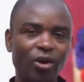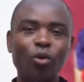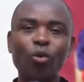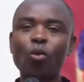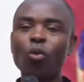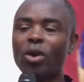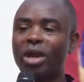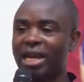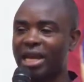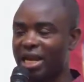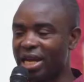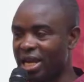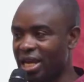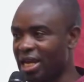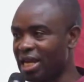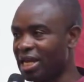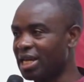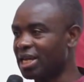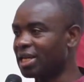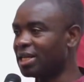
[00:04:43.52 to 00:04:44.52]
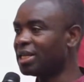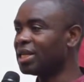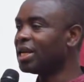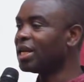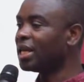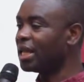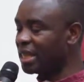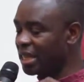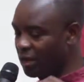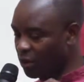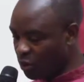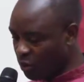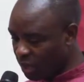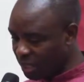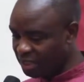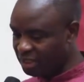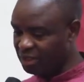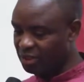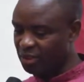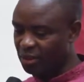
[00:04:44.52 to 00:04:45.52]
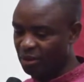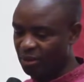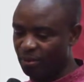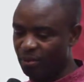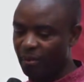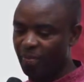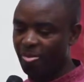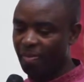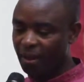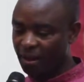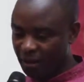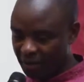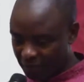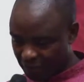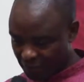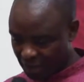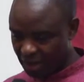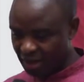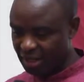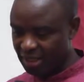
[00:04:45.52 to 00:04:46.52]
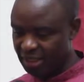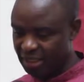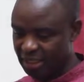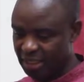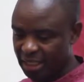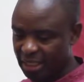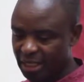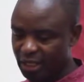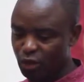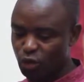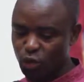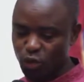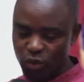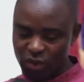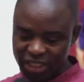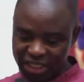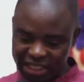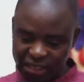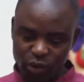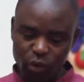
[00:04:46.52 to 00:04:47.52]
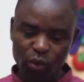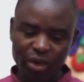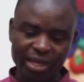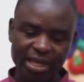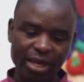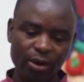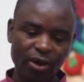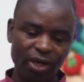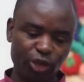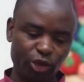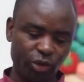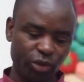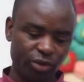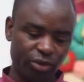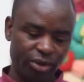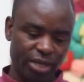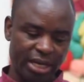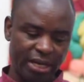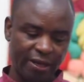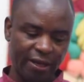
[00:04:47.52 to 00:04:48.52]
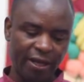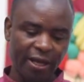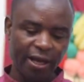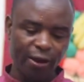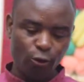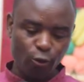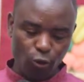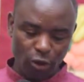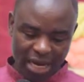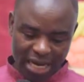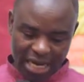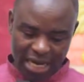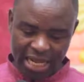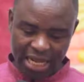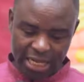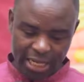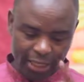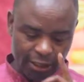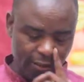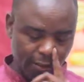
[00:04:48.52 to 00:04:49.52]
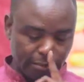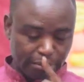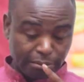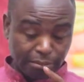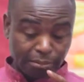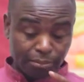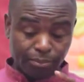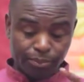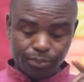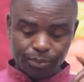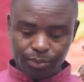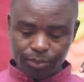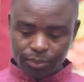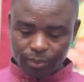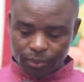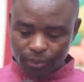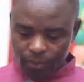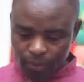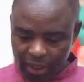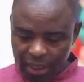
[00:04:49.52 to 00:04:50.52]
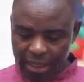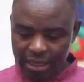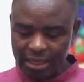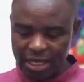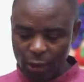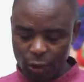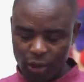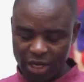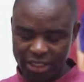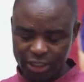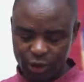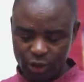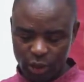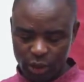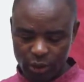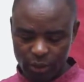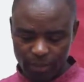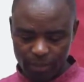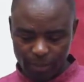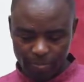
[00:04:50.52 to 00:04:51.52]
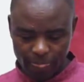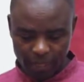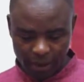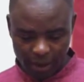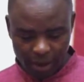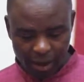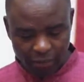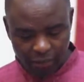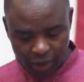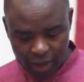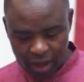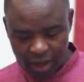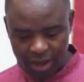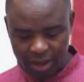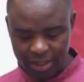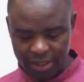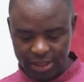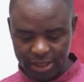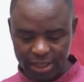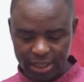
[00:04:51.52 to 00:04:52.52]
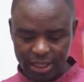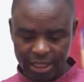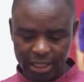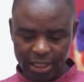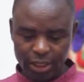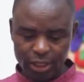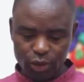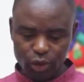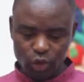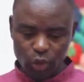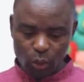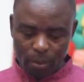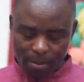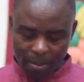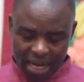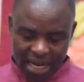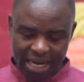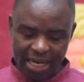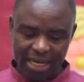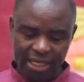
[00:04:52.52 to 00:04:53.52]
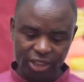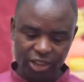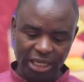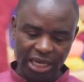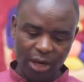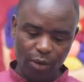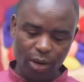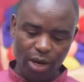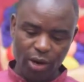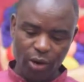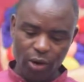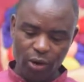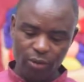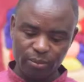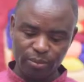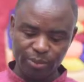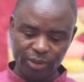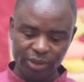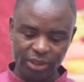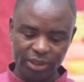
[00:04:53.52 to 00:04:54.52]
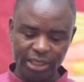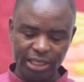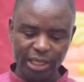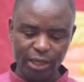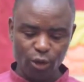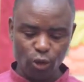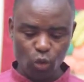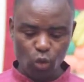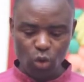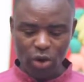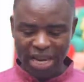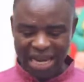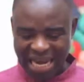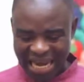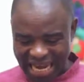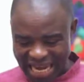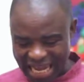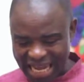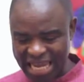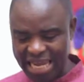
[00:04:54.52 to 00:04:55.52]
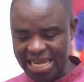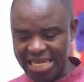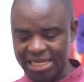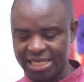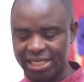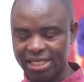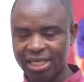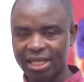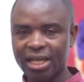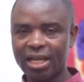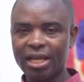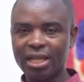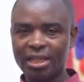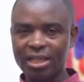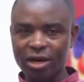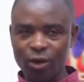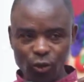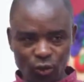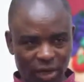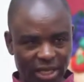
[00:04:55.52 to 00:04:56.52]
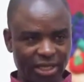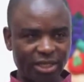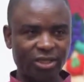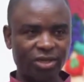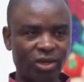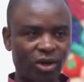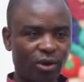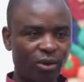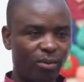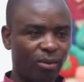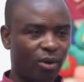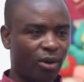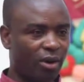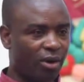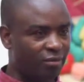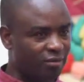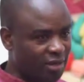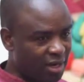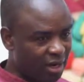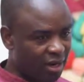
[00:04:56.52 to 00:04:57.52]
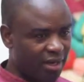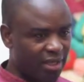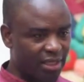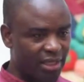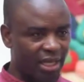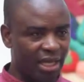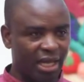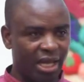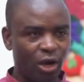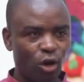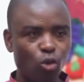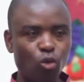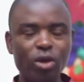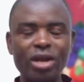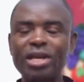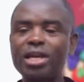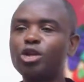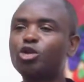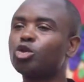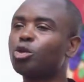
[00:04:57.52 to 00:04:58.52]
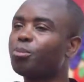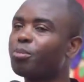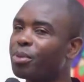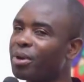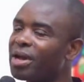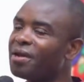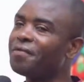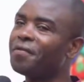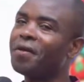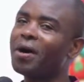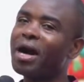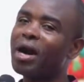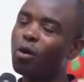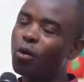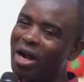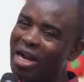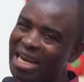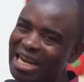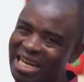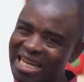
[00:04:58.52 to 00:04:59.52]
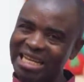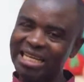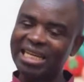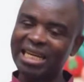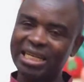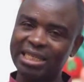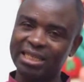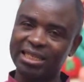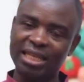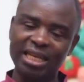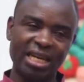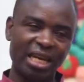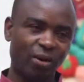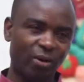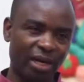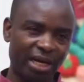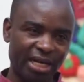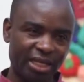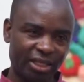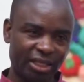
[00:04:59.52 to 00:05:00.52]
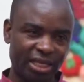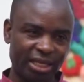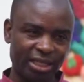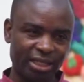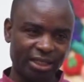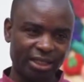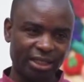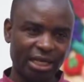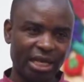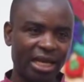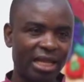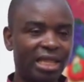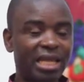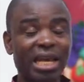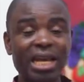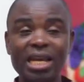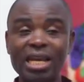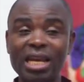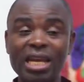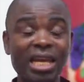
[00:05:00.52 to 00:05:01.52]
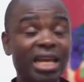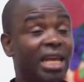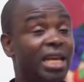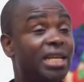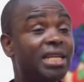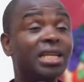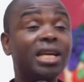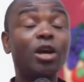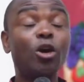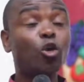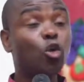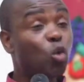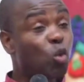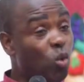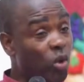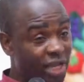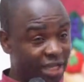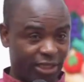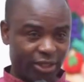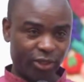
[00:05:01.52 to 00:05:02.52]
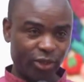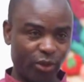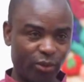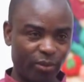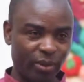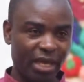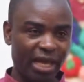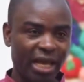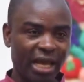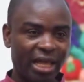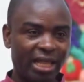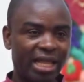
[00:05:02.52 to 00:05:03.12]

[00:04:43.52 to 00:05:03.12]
We need the wisdom of God. To deal with our children, we need the wisdom of God. To manage our homes, we need the wisdom of God. We need to pray for our leaders in our they need wisdom.